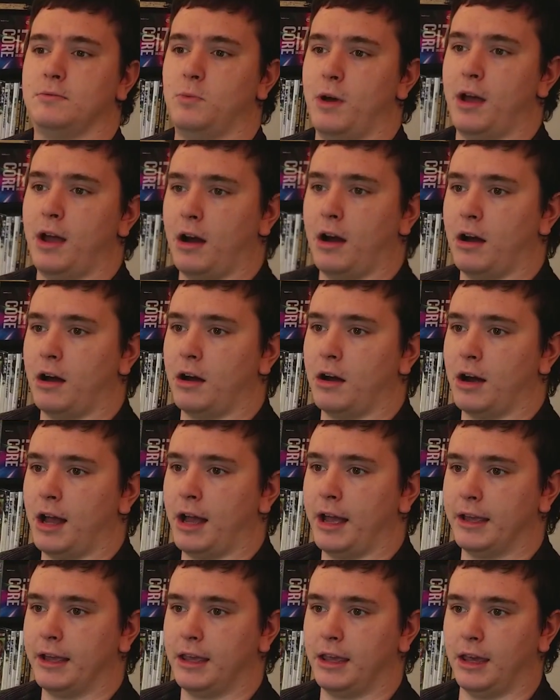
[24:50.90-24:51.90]
where
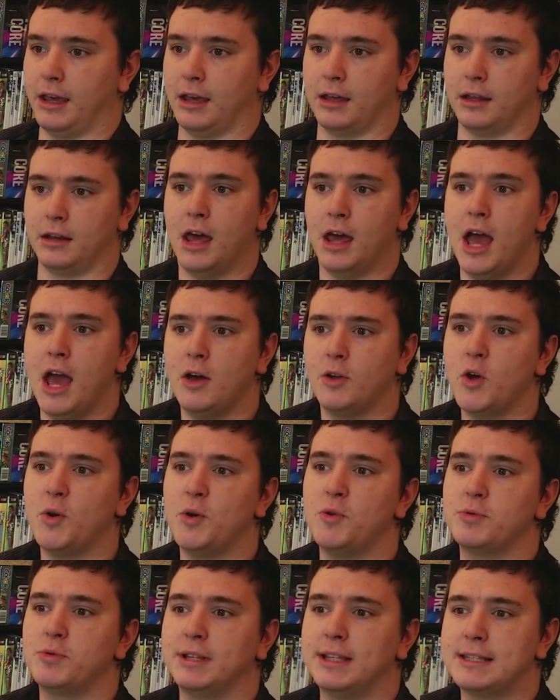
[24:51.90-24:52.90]
I can...
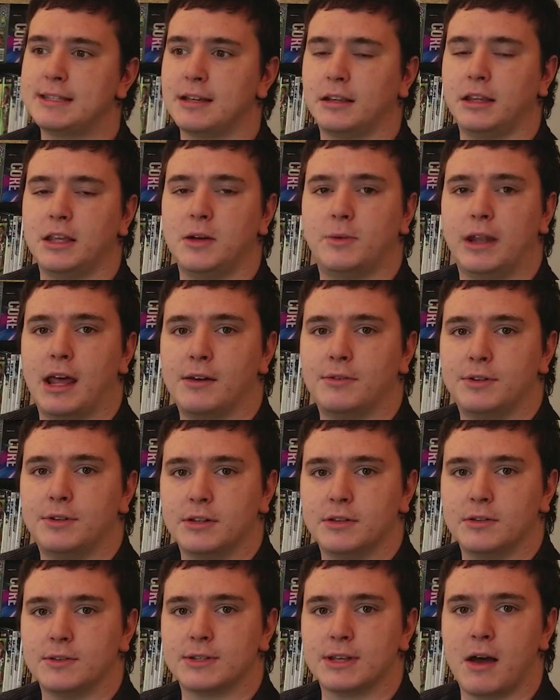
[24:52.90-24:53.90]
realistically, what I would
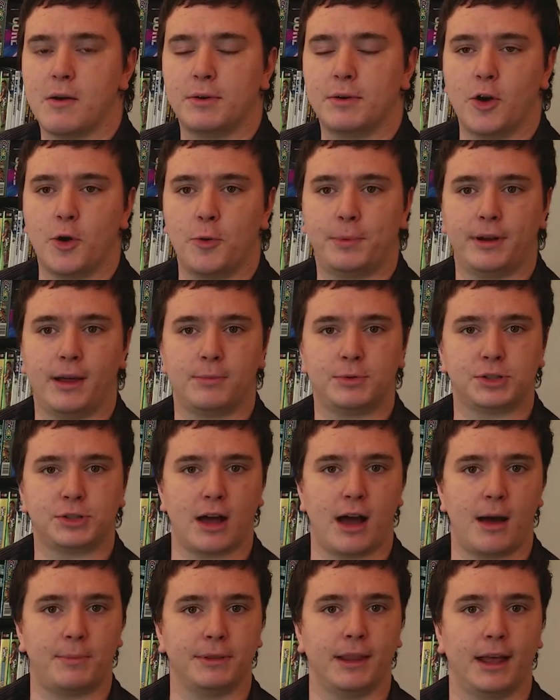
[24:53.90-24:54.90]
do is I would open up
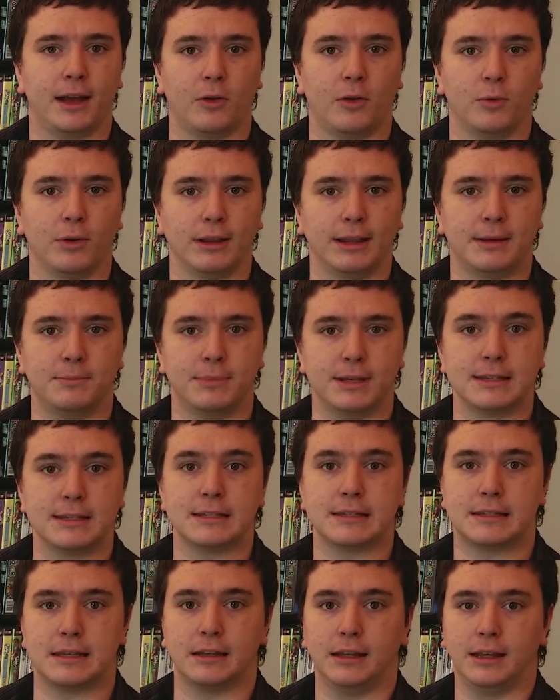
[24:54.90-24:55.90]
shop in like a really
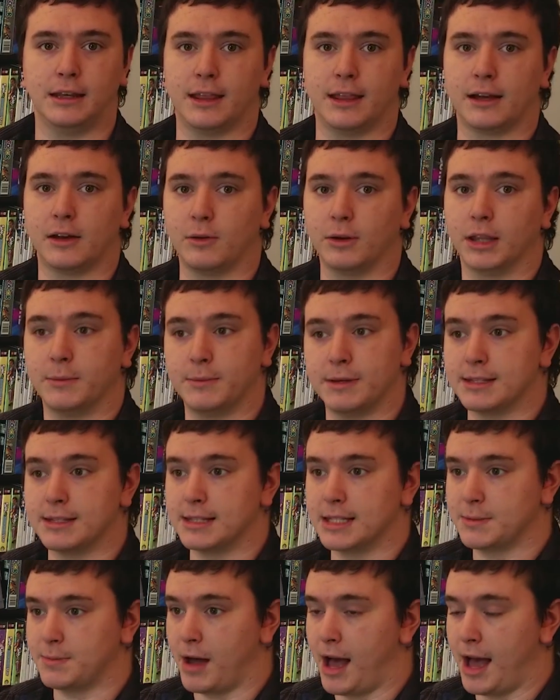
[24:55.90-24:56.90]
busy city, in like a really busy
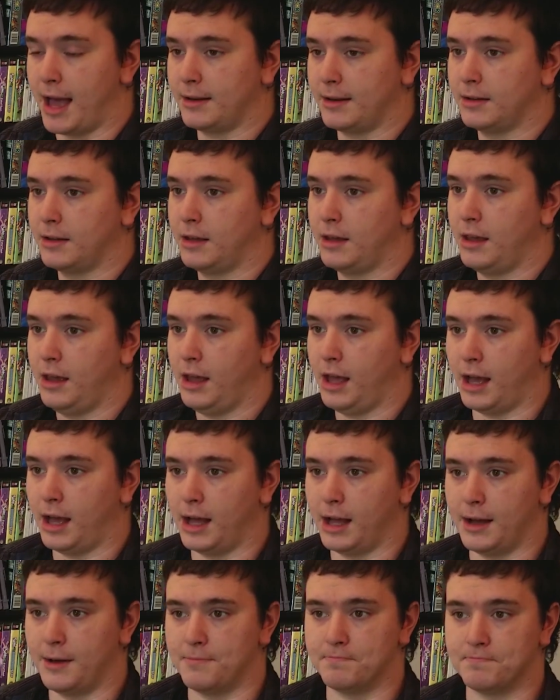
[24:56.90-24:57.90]
spot,
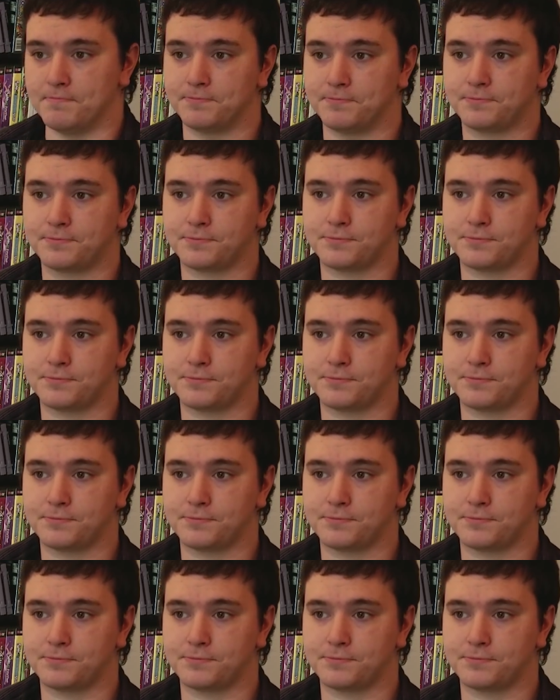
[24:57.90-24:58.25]
and